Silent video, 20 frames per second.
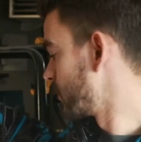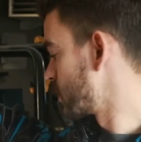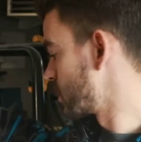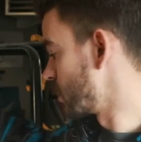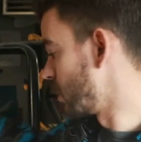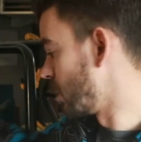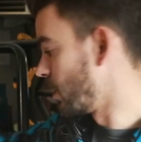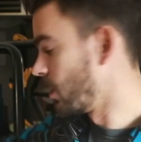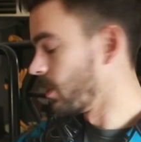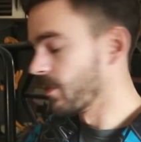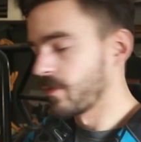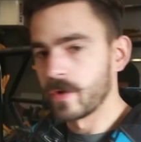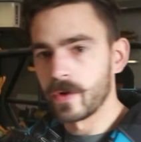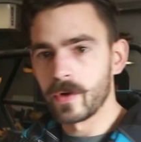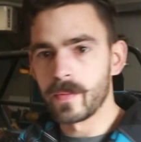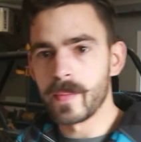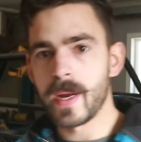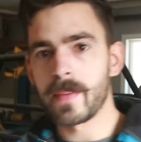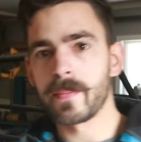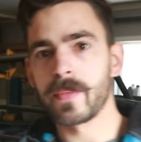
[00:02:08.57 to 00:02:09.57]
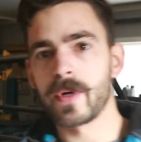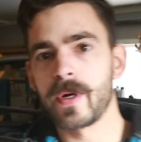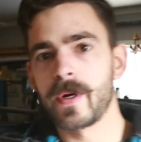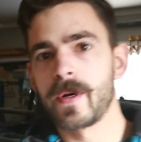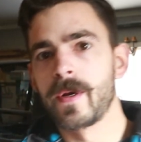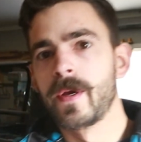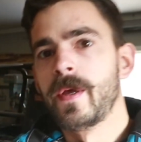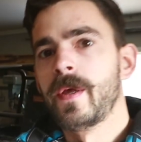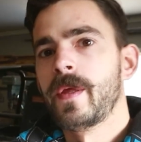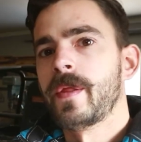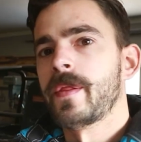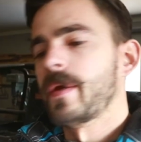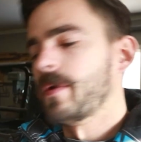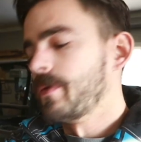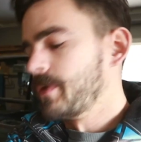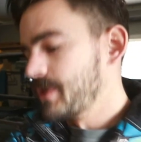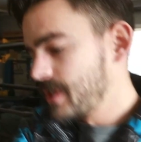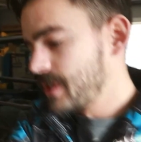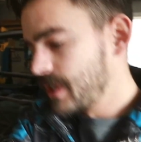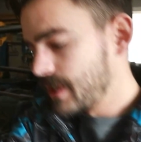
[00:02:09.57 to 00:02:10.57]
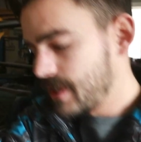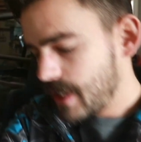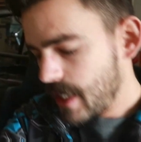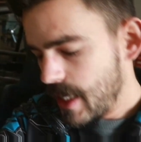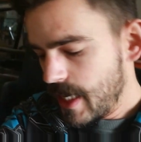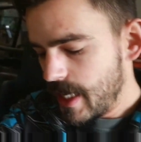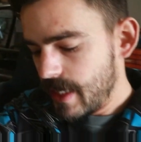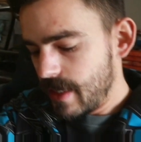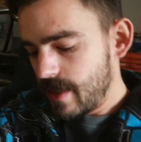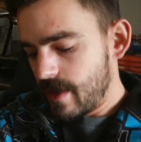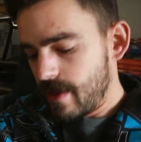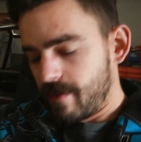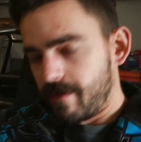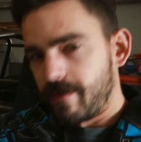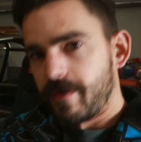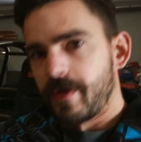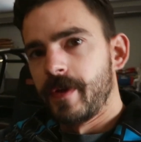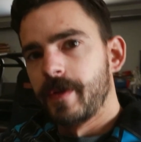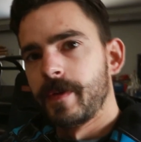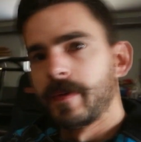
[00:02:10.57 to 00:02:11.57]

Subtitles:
So if you remember, there was this kind of